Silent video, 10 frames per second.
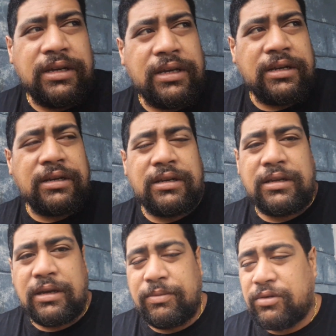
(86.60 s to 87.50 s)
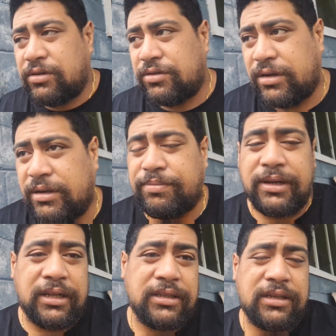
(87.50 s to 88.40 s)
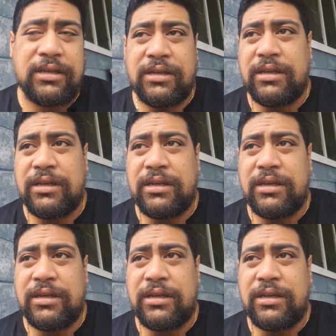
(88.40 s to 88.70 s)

and I'm gonna try and plant,